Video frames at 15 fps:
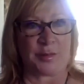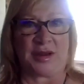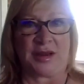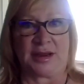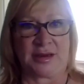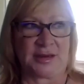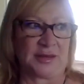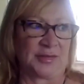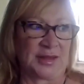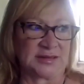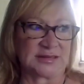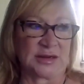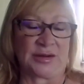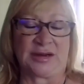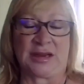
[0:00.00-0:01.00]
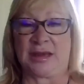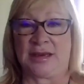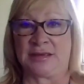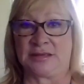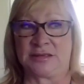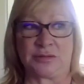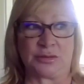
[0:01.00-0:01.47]
And that's how I got
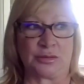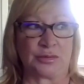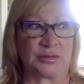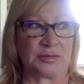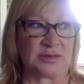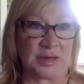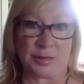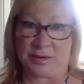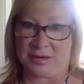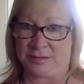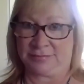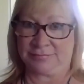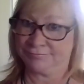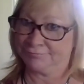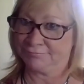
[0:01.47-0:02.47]
into dubbing.